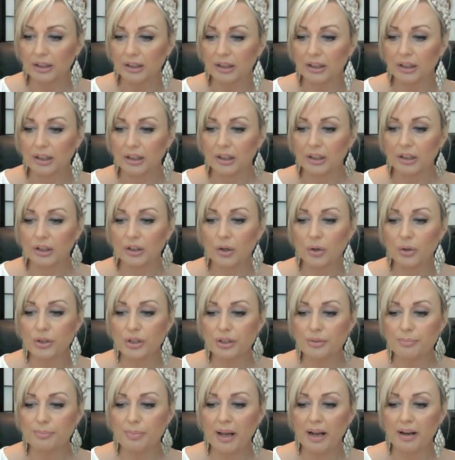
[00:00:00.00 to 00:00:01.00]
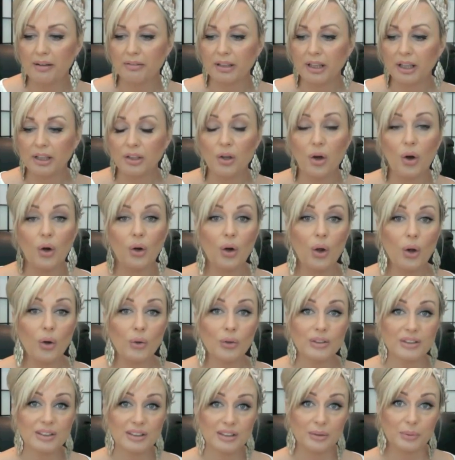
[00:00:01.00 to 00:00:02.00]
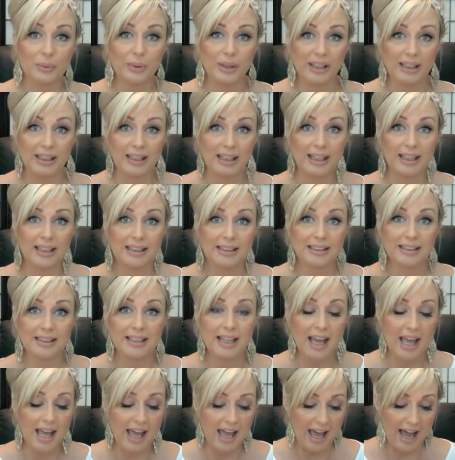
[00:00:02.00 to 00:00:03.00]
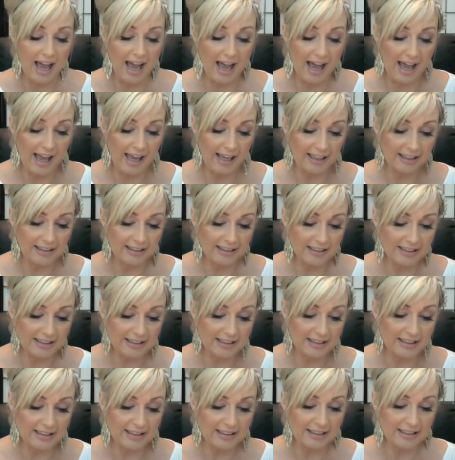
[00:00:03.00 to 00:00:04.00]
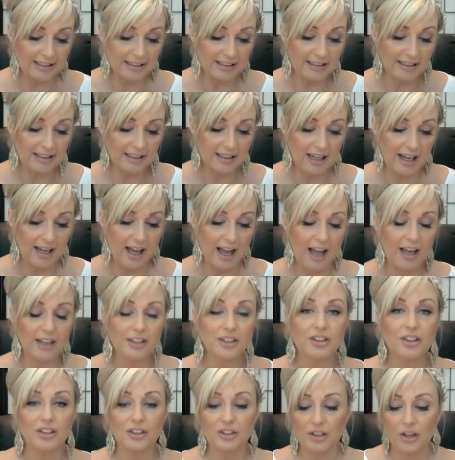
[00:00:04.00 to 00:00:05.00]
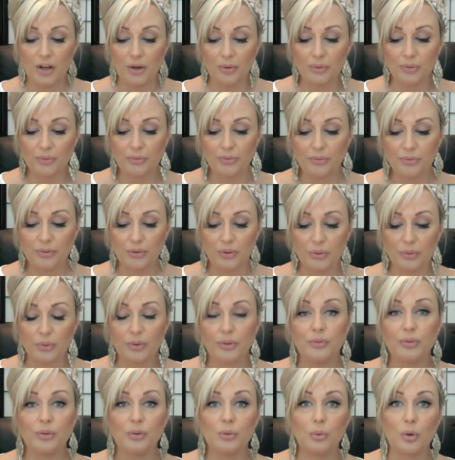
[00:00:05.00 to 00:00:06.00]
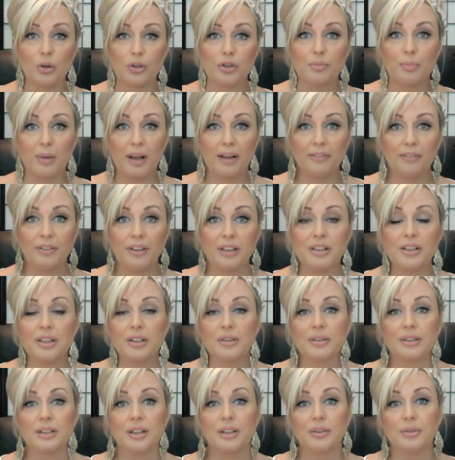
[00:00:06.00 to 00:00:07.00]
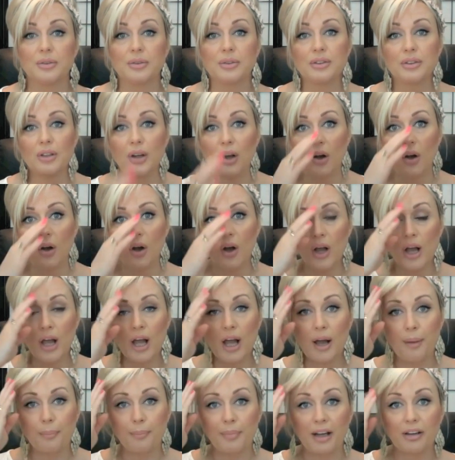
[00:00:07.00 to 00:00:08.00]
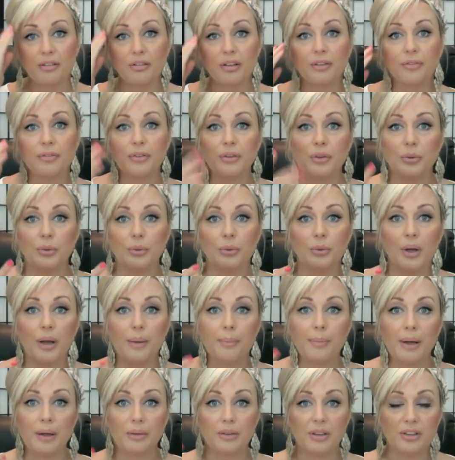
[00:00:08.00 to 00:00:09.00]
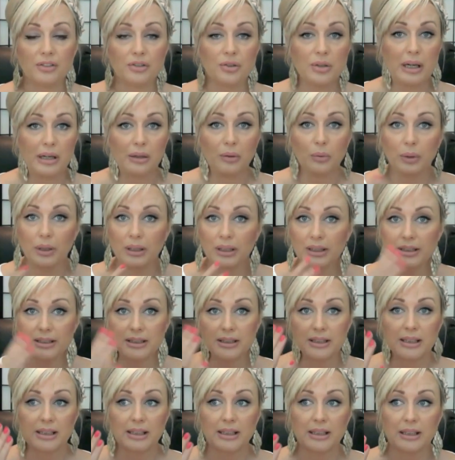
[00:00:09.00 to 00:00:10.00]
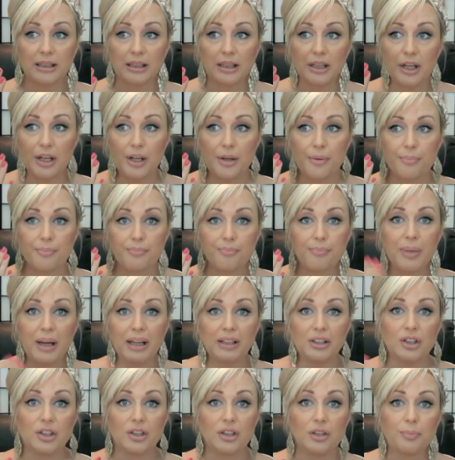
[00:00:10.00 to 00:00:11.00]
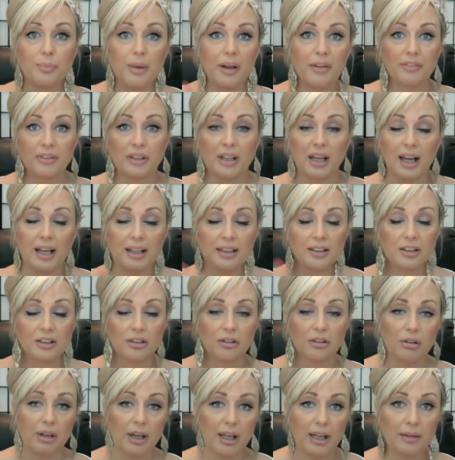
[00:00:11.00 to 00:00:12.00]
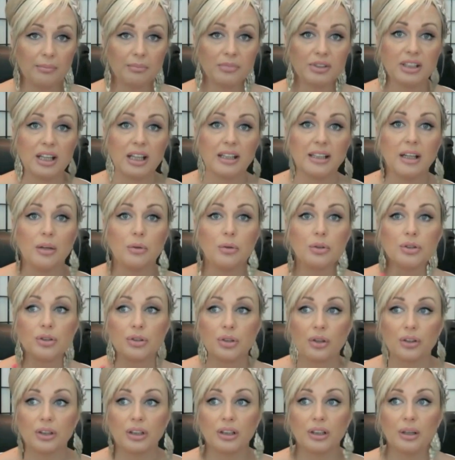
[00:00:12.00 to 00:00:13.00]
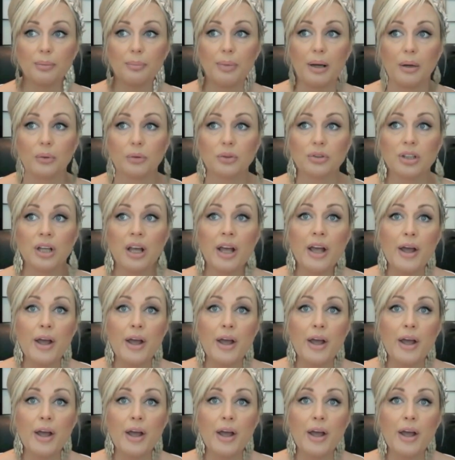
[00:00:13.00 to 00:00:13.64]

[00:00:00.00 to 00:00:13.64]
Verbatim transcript: Uh, goji berry and Holoxyl in it. And I don't know if you if you watch my videos and you saw my review about the Tranquility um, Banish Puffy Eye Creams, and I was talking about